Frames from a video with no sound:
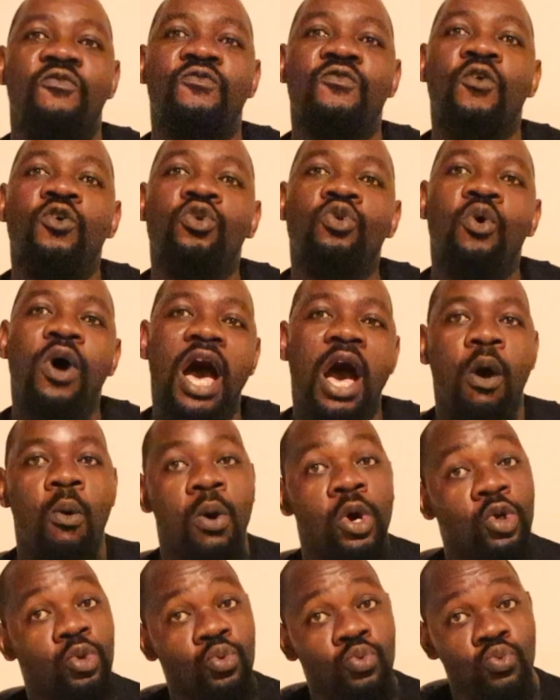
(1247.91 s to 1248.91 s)
follow
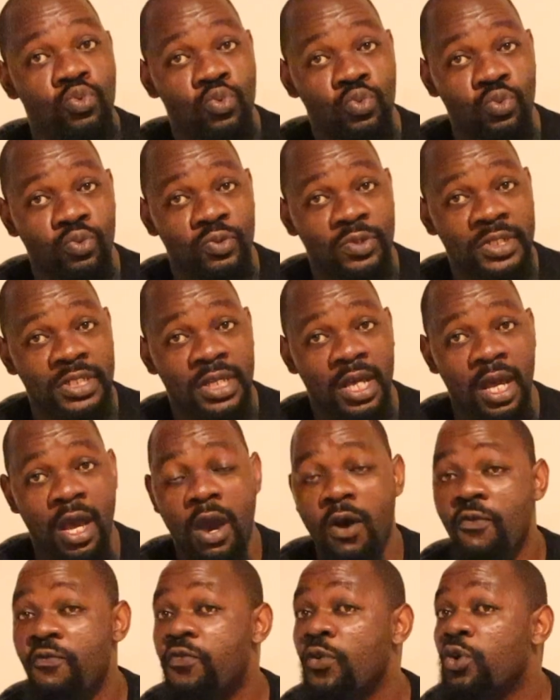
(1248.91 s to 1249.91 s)
our rules,
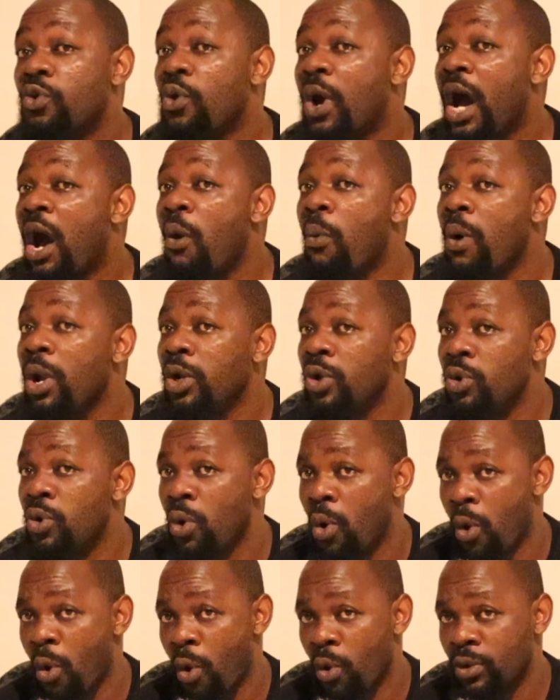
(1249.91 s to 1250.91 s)
follow our
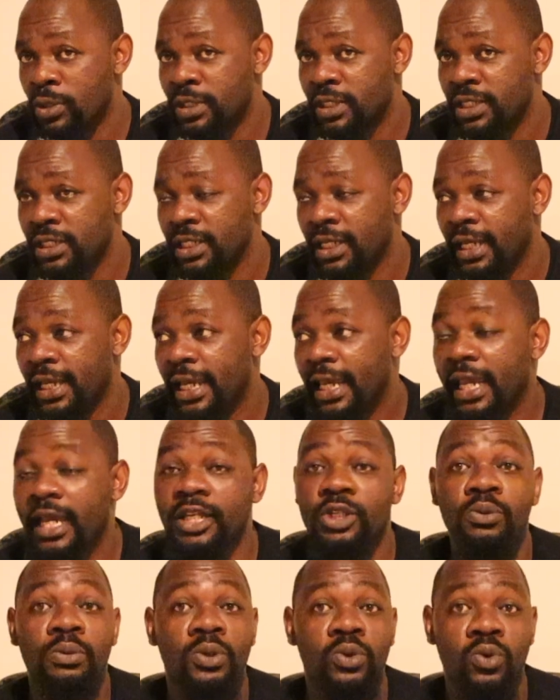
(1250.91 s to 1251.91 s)
laws,
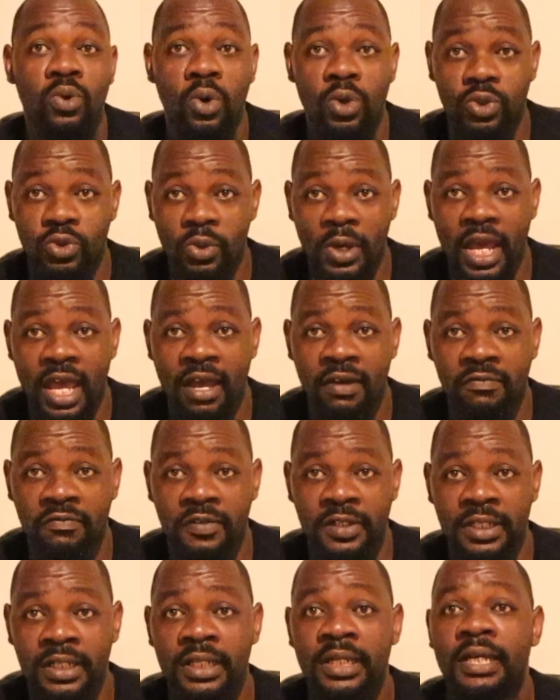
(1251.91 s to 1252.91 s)
and you'll go to
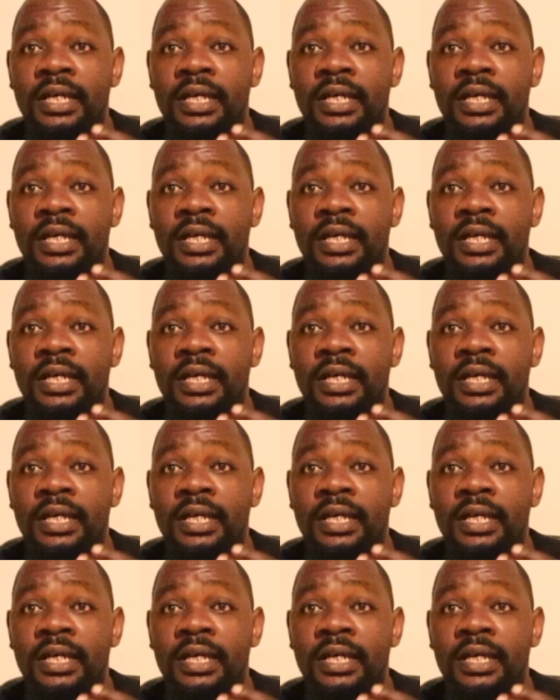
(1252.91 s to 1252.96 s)
heaven.